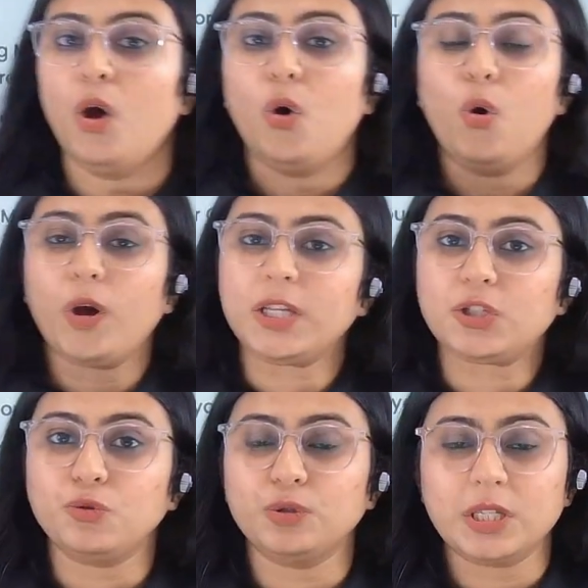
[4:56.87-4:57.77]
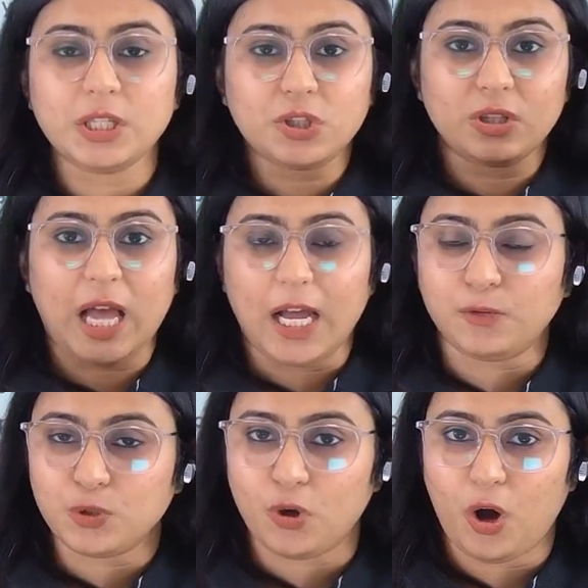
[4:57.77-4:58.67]
Okay, students, so that
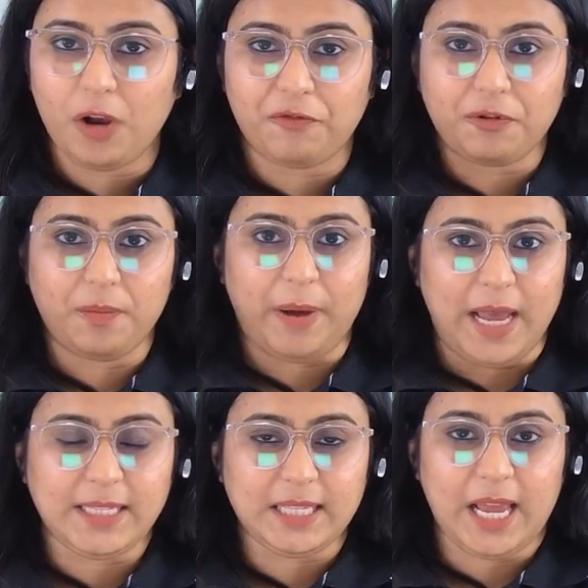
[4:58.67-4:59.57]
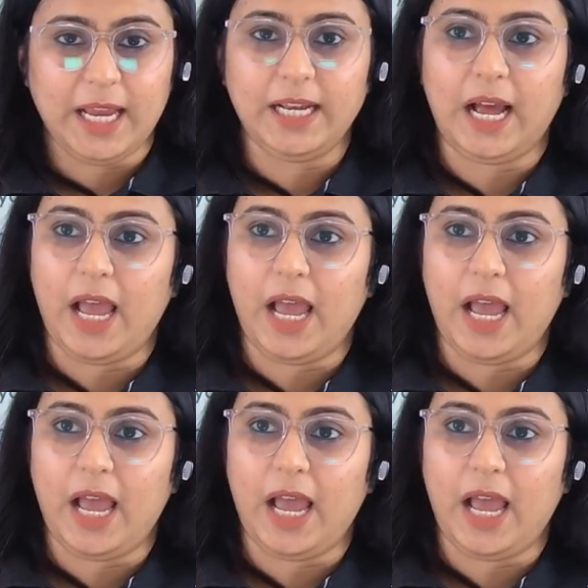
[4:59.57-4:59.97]
was all from my side.